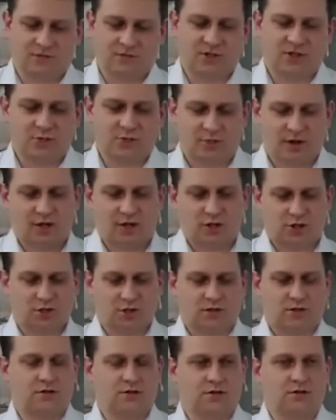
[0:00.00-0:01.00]

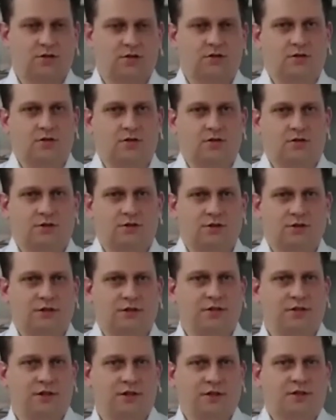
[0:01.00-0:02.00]
inspection to a
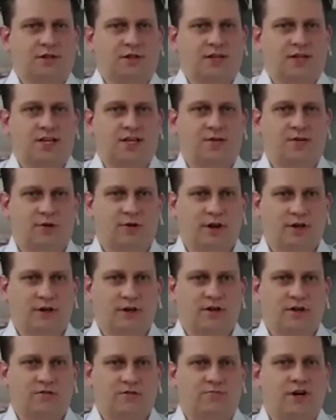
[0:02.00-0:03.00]
CT scan where you
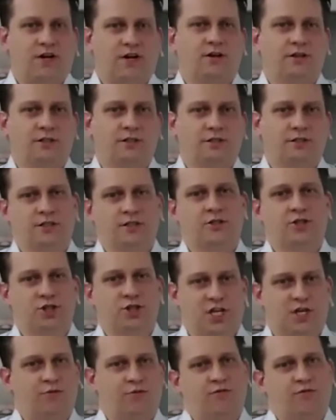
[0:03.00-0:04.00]
can barely see the
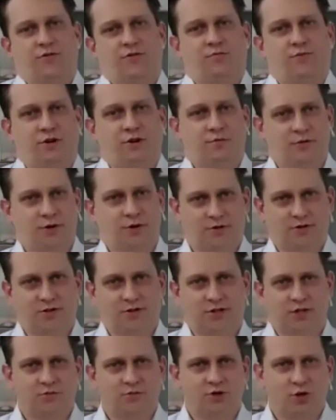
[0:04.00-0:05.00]
shape of the part
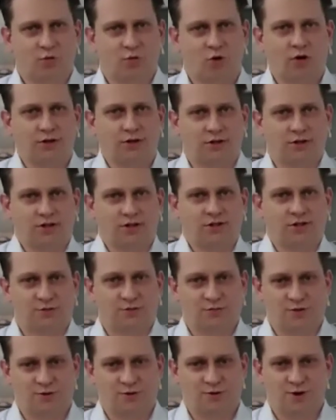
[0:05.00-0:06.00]
because the image quality is
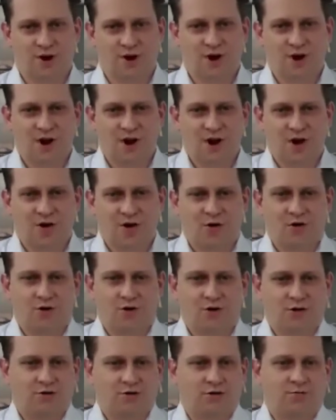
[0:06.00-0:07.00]
so poor.
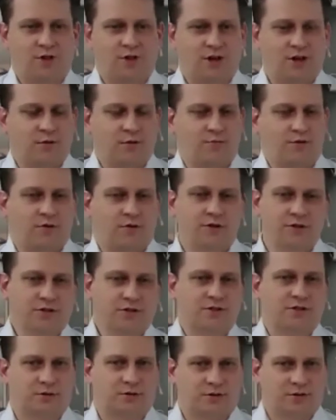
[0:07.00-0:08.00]
Or to apply a
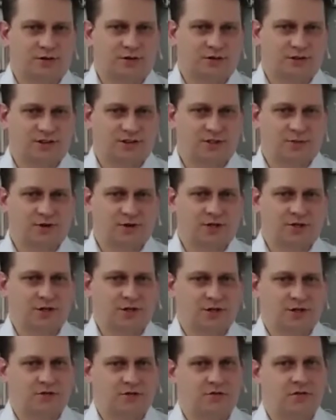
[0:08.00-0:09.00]
porosity
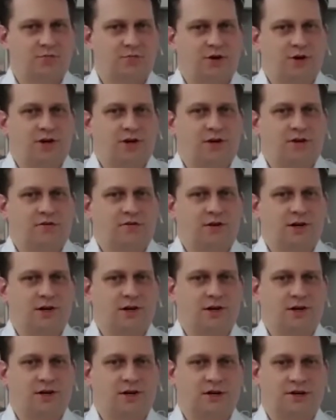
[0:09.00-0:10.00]
inspection to a part
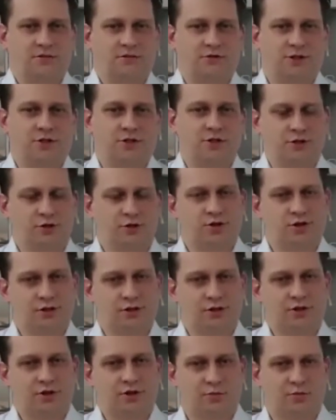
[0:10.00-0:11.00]
where the resolution
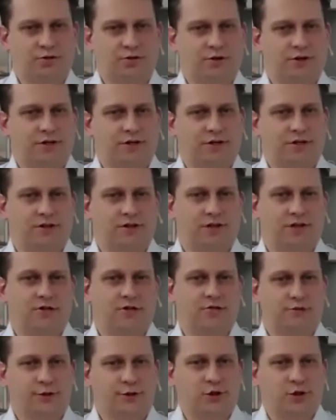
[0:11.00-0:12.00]
is so poor that you
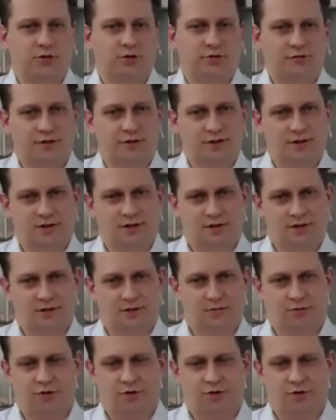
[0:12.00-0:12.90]
cannot resolve the